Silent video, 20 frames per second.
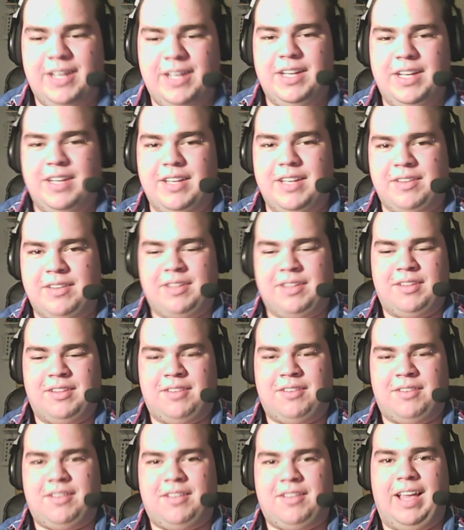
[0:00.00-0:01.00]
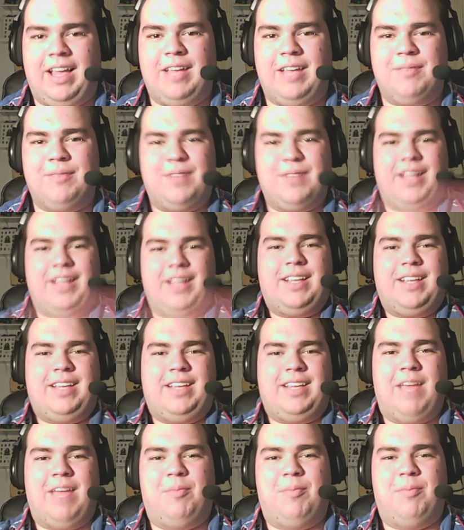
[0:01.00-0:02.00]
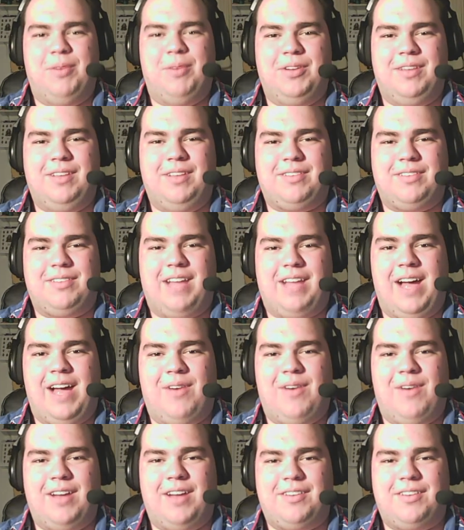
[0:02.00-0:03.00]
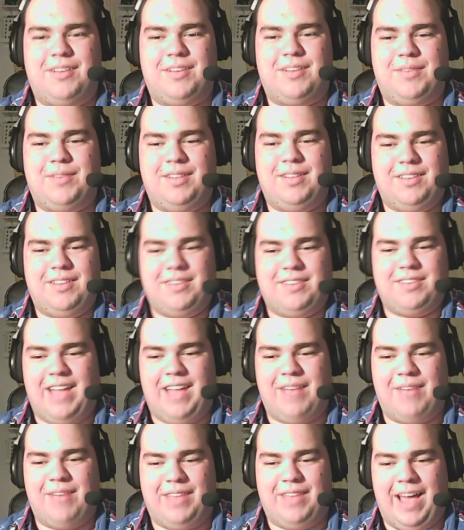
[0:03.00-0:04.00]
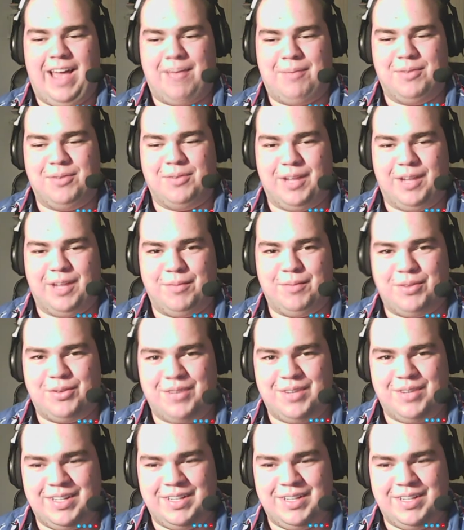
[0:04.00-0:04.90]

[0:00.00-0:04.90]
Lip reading: is it the same like capabilities as the iWatch except it doesn't have the Apple name to it?